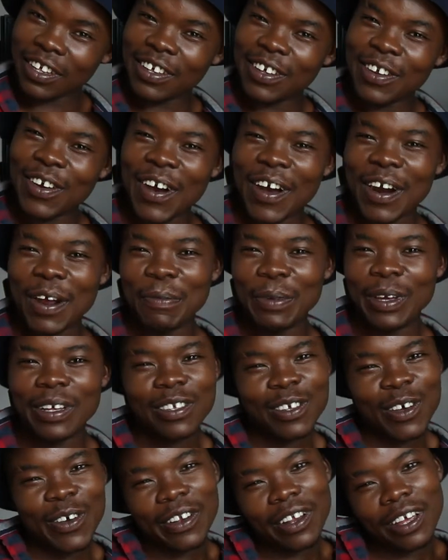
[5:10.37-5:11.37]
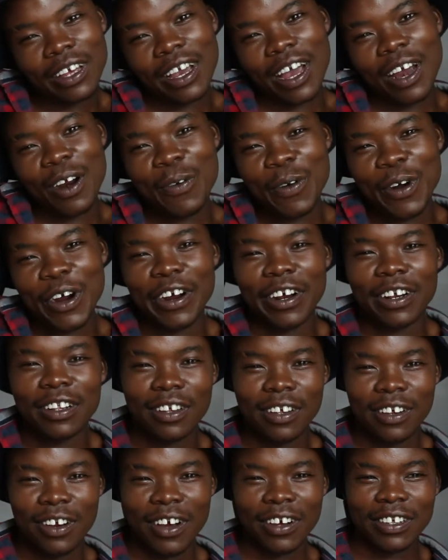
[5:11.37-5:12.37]
You know what I mean? So it kind of
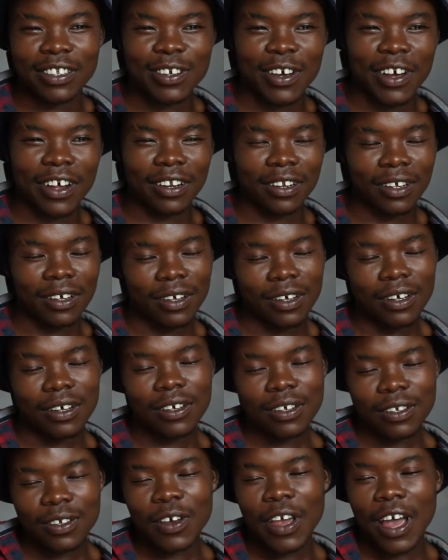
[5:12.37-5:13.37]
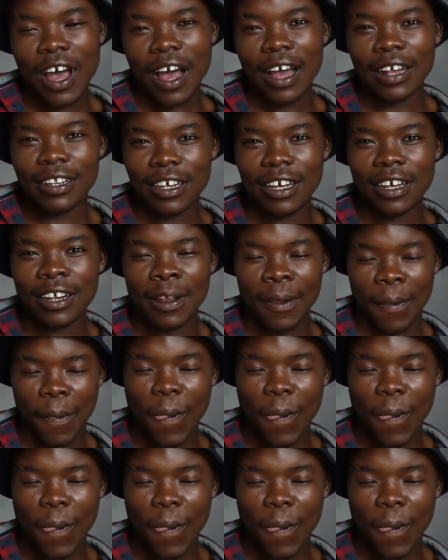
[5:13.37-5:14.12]
worked, you know what I'm talking? So yeah, I did.